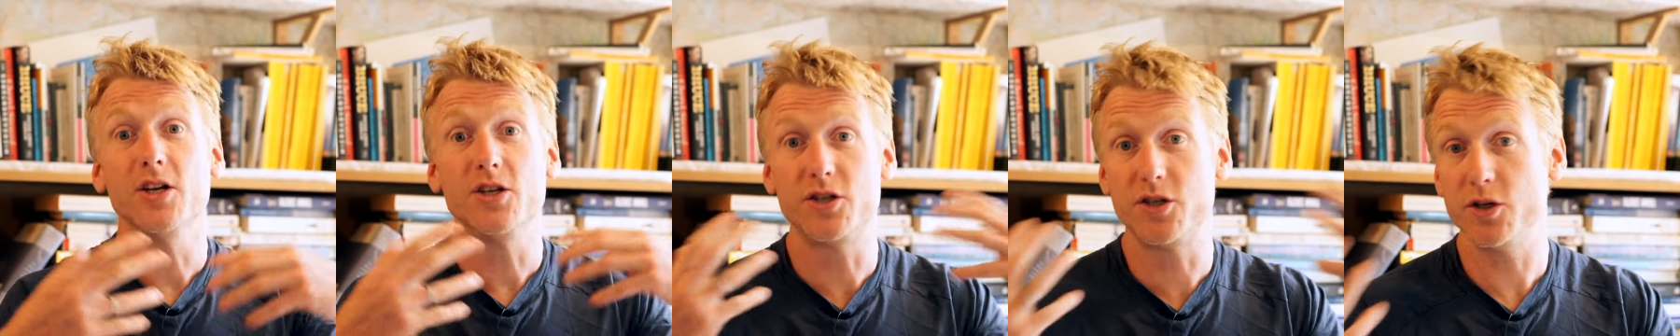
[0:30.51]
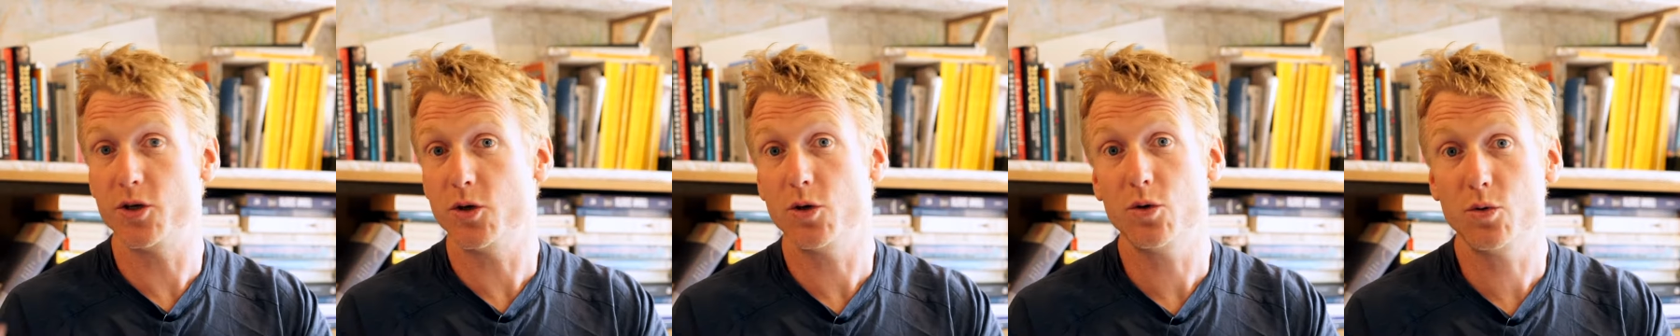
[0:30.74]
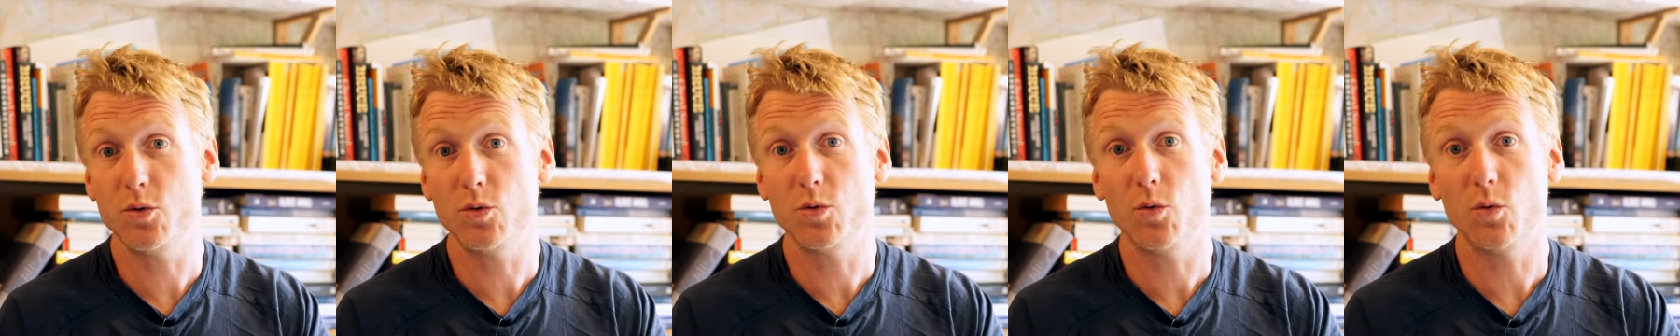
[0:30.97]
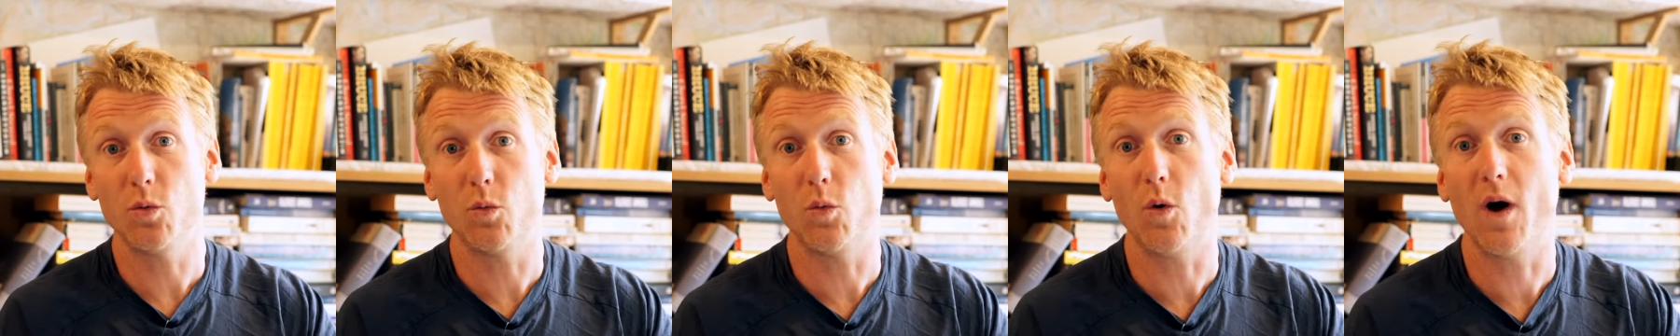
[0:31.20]

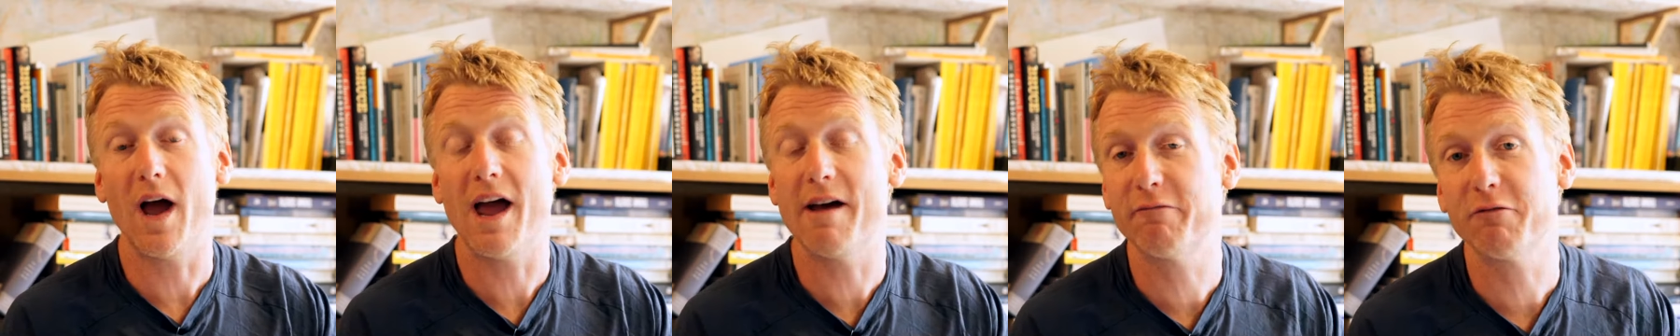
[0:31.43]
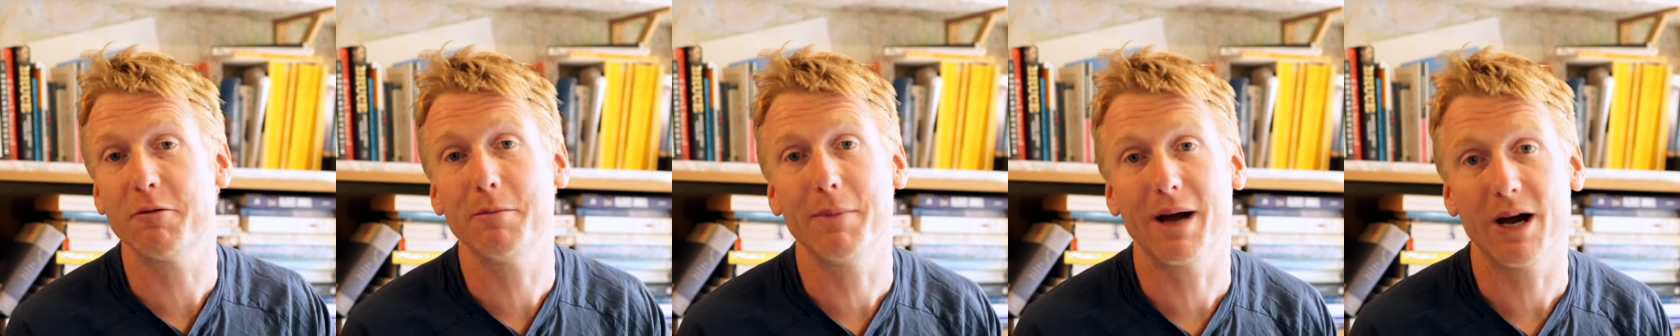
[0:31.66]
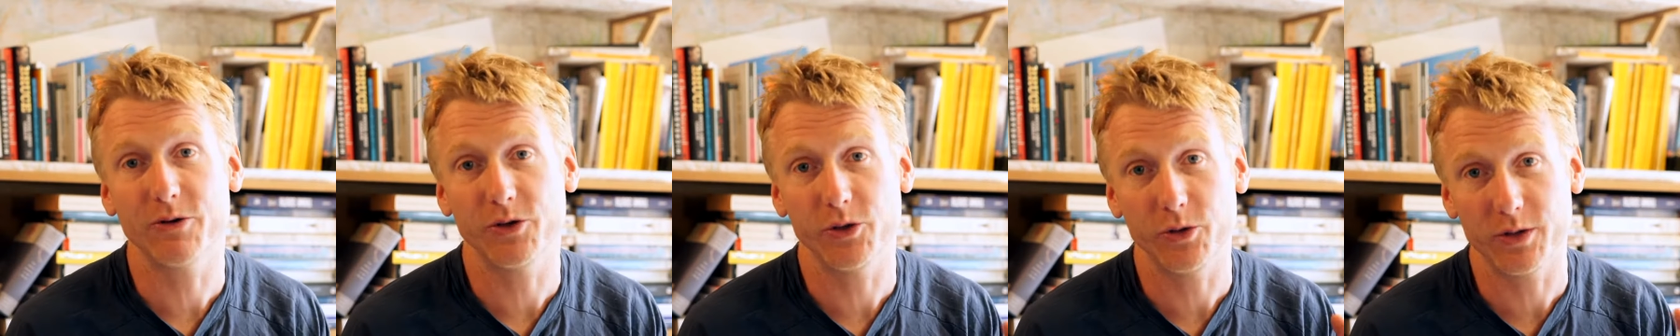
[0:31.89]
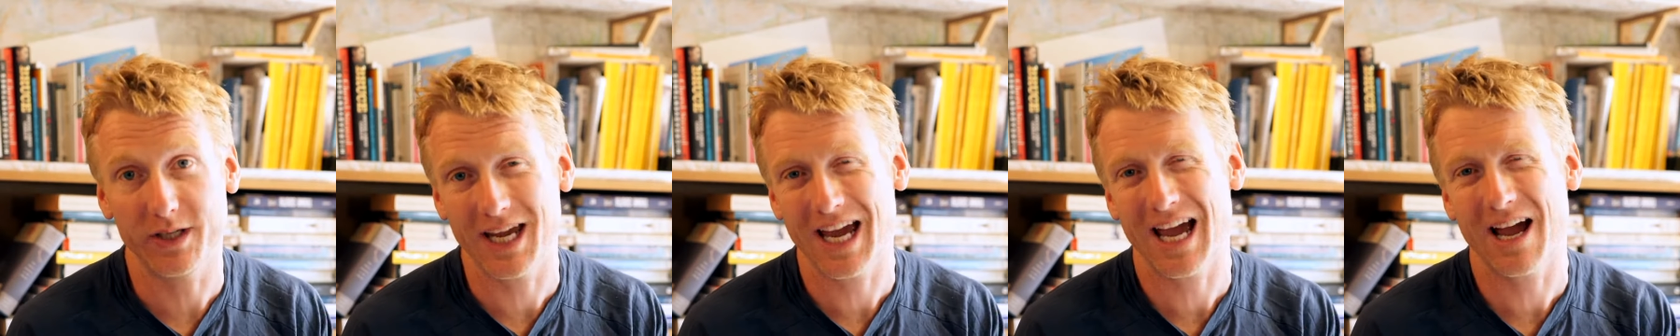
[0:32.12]
do whatever amount
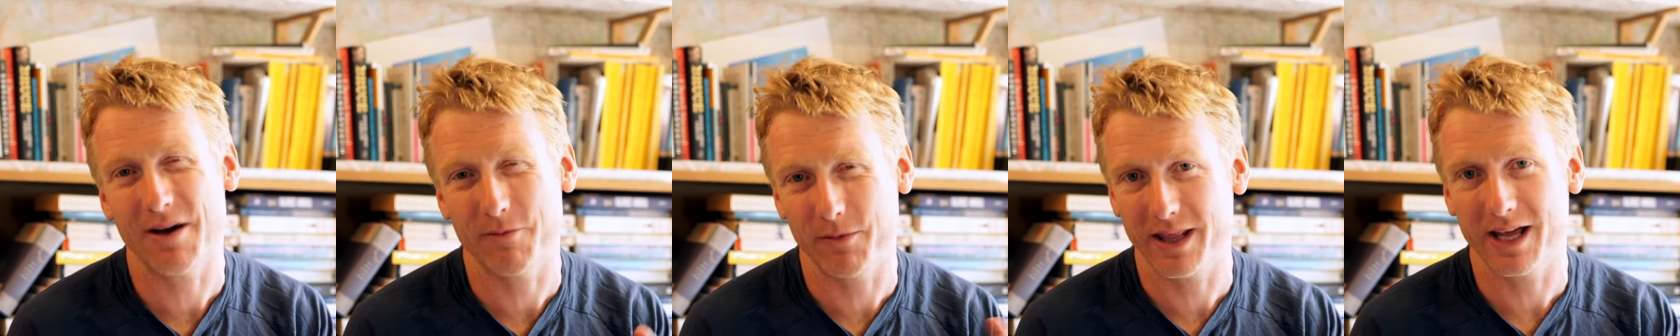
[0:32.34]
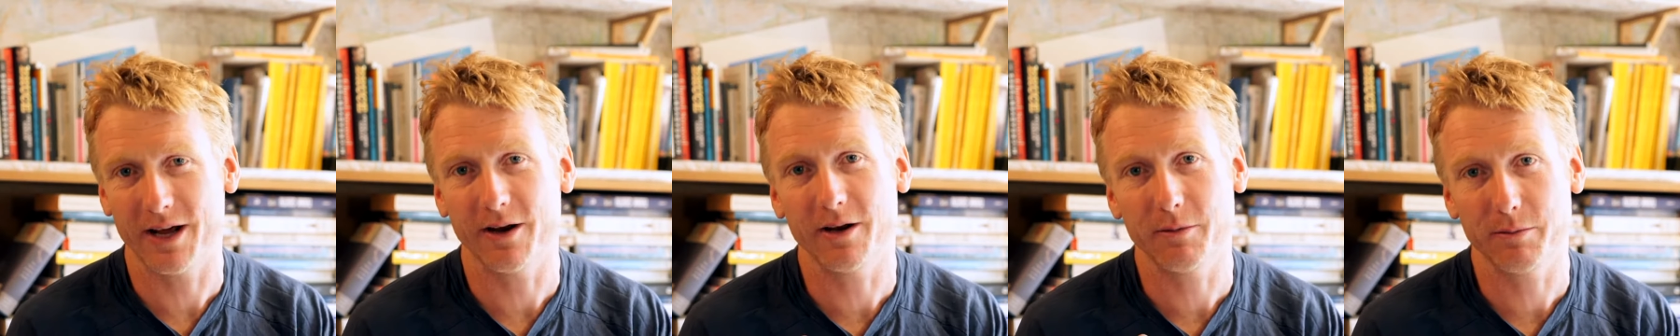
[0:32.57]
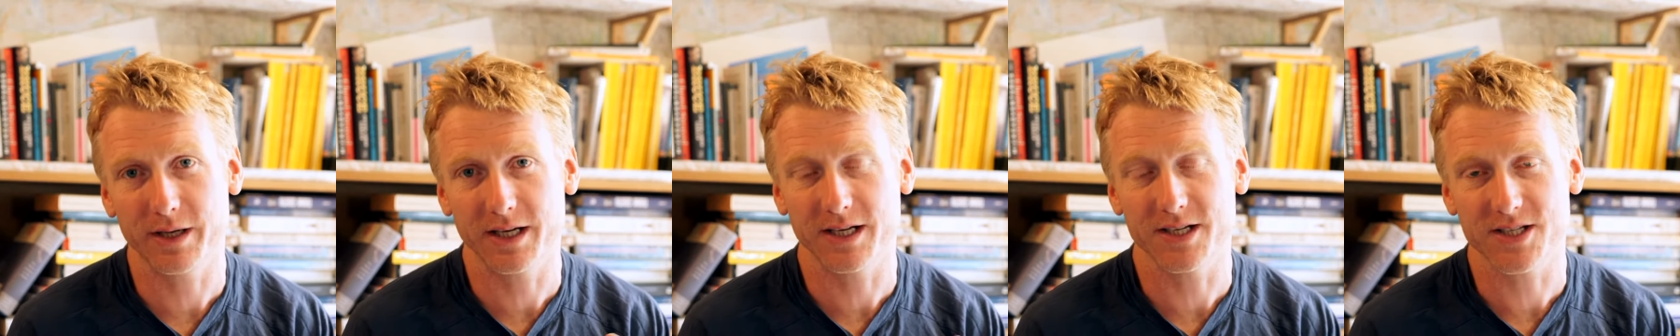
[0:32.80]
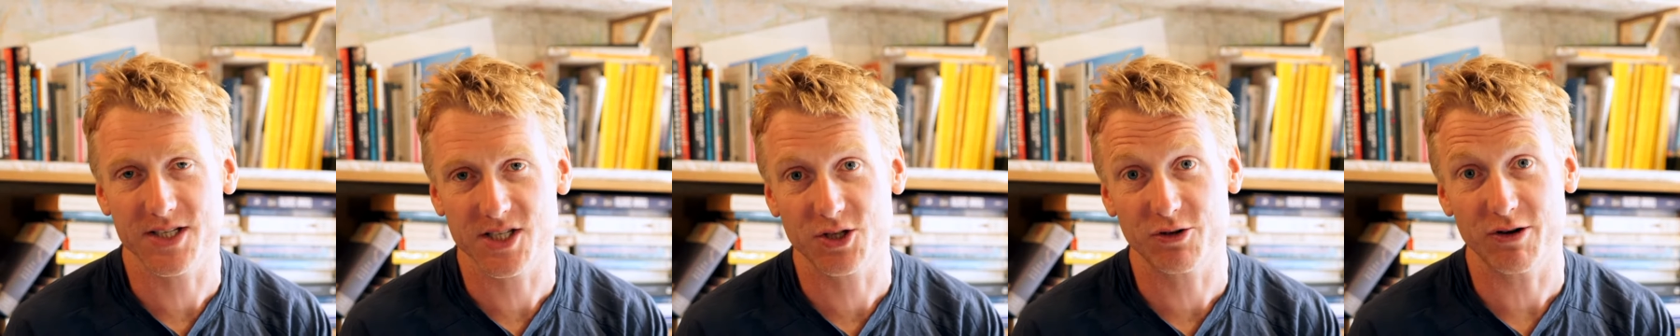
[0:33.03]
you can without it being
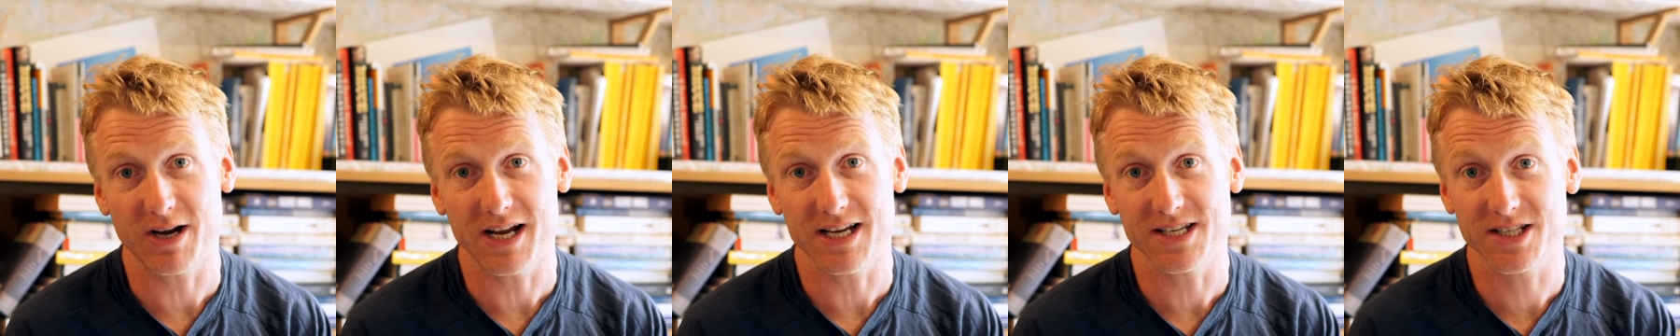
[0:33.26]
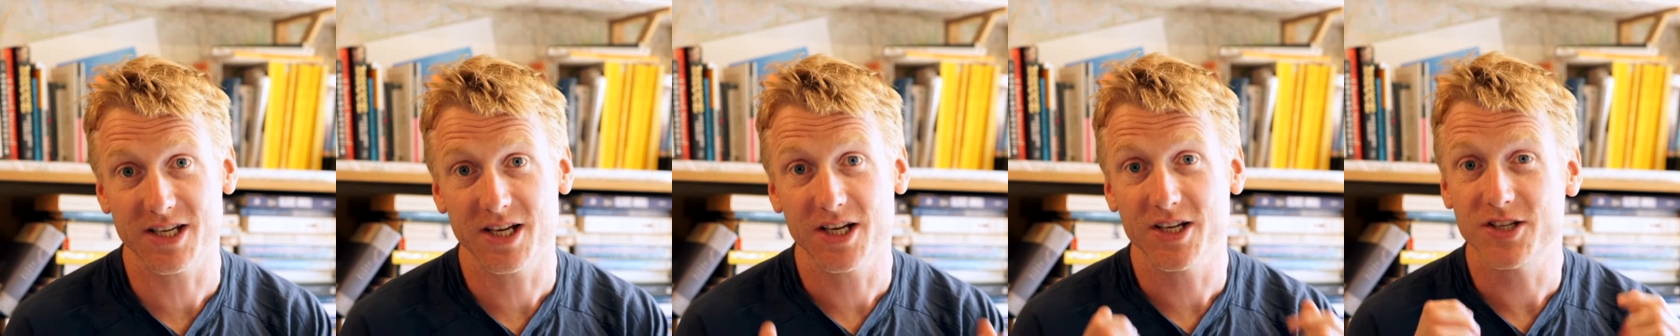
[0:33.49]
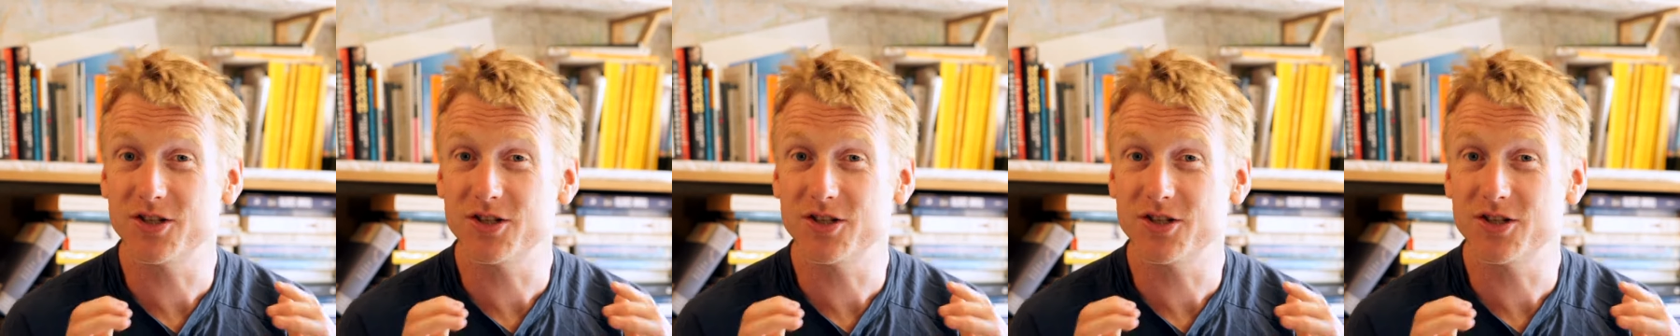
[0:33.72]
a stress.